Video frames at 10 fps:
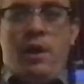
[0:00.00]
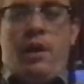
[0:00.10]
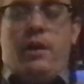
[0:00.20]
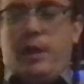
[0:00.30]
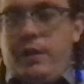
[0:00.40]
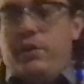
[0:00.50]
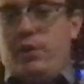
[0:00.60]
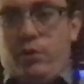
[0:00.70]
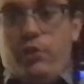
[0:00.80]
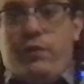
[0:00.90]

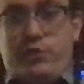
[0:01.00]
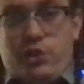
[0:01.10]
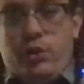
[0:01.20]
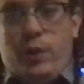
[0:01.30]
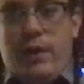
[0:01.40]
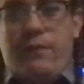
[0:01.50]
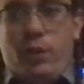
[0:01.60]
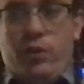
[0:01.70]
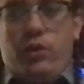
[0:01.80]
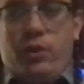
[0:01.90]
So you have
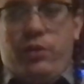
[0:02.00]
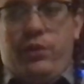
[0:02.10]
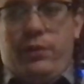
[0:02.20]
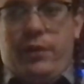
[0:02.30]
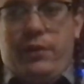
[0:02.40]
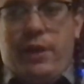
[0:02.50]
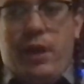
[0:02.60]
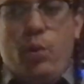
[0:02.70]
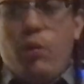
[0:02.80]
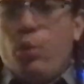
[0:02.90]
foreign currency risk. Now,
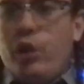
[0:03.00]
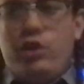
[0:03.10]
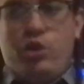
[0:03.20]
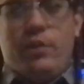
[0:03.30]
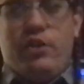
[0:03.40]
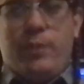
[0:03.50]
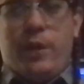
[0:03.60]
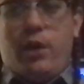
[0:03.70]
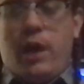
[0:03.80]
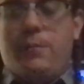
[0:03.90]
I wouldn't worry too much
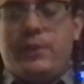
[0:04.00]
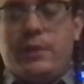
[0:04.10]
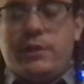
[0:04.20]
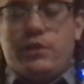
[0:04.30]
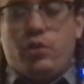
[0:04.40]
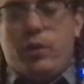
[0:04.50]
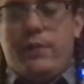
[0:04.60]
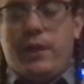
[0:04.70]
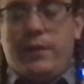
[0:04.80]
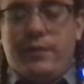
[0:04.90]
about options,
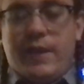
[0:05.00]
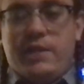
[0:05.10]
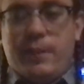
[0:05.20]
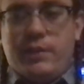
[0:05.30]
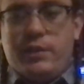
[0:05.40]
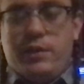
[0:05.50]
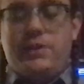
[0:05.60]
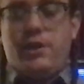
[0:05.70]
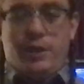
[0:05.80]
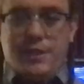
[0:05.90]
derivative investments on your
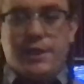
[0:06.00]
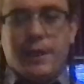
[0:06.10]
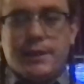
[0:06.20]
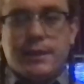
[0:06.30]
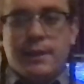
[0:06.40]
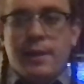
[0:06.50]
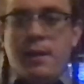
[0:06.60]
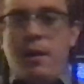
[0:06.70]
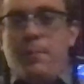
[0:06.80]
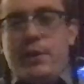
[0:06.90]
Series 6.
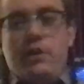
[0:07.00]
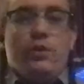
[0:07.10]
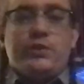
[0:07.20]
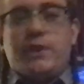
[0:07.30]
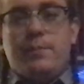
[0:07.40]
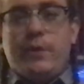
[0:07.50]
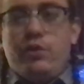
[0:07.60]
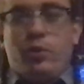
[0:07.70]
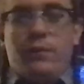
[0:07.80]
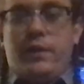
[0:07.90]
But, some
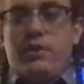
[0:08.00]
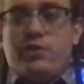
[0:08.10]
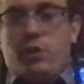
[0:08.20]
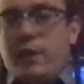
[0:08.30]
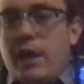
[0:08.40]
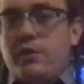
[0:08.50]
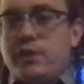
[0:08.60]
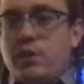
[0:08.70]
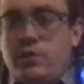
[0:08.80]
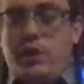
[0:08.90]
mutual funds are allowed to
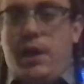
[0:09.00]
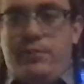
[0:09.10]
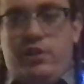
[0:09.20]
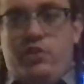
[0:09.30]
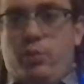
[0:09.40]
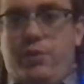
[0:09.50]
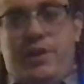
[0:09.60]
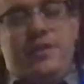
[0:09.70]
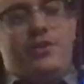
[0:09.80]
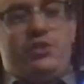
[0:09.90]
use options
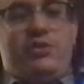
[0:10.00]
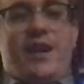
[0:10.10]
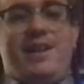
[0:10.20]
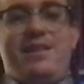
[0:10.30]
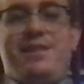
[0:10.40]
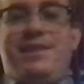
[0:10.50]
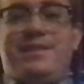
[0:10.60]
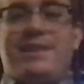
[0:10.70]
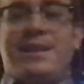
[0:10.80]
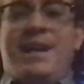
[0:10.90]
within their
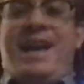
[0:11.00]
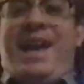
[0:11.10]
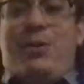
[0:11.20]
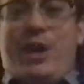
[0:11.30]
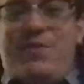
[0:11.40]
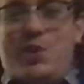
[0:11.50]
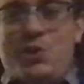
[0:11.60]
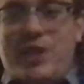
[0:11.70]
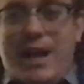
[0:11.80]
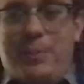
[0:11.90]
strategies. And we have
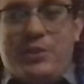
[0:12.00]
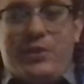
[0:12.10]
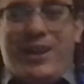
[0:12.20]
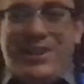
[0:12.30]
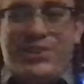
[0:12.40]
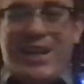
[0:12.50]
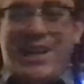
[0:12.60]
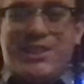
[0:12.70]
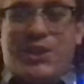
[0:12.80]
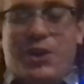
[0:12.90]
two types of
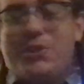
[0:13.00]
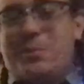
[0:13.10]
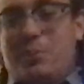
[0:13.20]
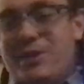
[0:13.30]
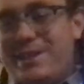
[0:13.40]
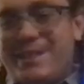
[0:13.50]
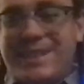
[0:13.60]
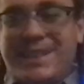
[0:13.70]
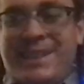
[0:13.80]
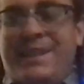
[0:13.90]
contracts, calls and puts.
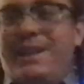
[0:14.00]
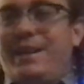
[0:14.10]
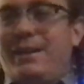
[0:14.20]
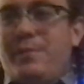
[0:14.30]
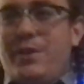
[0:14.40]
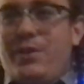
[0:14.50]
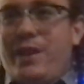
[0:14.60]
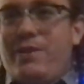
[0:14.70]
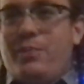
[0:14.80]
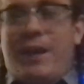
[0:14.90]
You can
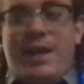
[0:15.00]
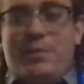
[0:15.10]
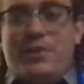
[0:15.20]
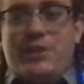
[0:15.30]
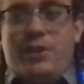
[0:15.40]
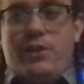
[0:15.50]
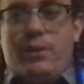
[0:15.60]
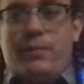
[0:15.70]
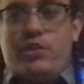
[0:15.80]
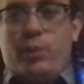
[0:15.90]
either buy them or sell
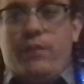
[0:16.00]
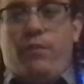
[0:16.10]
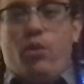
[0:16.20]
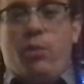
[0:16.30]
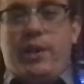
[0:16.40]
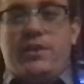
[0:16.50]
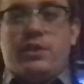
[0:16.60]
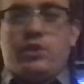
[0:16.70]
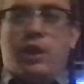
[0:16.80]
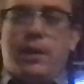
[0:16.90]
them. So we have 4
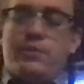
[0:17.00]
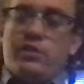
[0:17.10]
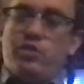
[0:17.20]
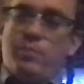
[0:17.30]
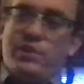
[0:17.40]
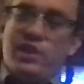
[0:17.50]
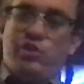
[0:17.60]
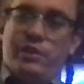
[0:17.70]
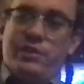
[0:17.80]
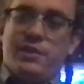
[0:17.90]
basic options
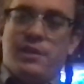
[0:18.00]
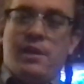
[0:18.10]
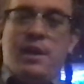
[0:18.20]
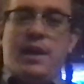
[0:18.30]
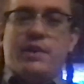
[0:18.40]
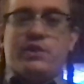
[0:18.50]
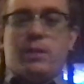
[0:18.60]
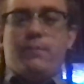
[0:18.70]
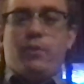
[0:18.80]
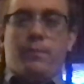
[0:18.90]
positions. And
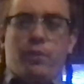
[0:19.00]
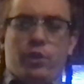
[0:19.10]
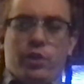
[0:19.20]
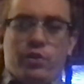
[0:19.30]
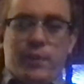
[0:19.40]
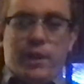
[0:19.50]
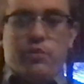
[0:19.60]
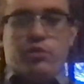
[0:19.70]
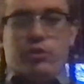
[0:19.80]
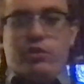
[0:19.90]
some portfolios
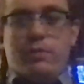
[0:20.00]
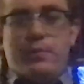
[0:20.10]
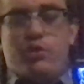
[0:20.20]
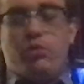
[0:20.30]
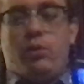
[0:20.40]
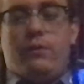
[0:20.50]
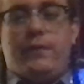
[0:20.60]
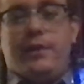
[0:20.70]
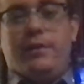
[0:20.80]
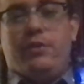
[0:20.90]
managers, mutual
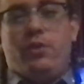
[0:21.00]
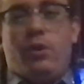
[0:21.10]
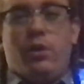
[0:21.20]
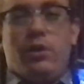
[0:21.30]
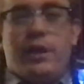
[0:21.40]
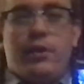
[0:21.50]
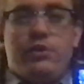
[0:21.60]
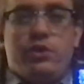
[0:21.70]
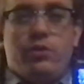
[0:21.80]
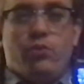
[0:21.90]
funds, are allowed
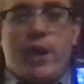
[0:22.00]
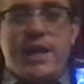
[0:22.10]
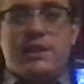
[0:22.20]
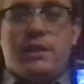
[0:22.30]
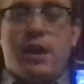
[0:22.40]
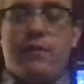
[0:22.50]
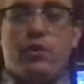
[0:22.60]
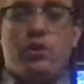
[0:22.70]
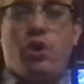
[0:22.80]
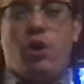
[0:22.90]
to write
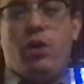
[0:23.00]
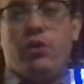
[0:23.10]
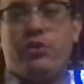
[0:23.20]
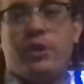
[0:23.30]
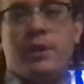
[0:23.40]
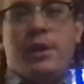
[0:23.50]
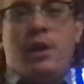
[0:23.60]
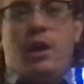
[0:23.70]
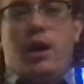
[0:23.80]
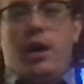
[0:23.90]
covered calls,
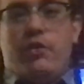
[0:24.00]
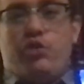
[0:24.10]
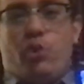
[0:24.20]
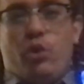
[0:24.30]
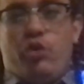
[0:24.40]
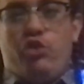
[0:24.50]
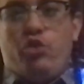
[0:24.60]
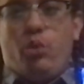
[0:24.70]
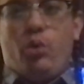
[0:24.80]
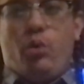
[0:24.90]
short
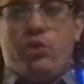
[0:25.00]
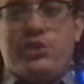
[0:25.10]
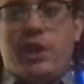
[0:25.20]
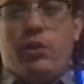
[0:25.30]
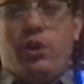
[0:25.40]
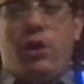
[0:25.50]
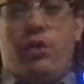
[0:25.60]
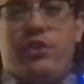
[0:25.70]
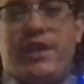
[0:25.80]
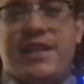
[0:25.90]
or sell
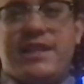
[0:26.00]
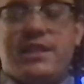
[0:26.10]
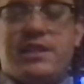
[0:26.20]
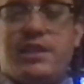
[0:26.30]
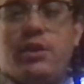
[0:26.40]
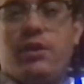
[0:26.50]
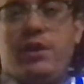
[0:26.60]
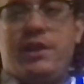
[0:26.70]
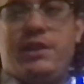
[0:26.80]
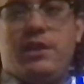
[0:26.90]
calls against the
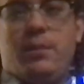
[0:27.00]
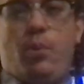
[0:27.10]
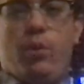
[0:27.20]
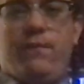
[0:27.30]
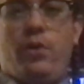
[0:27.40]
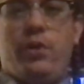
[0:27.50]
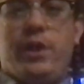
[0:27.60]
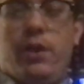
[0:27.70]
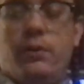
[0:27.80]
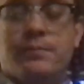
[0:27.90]
securities in the
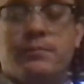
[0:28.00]
portfolio.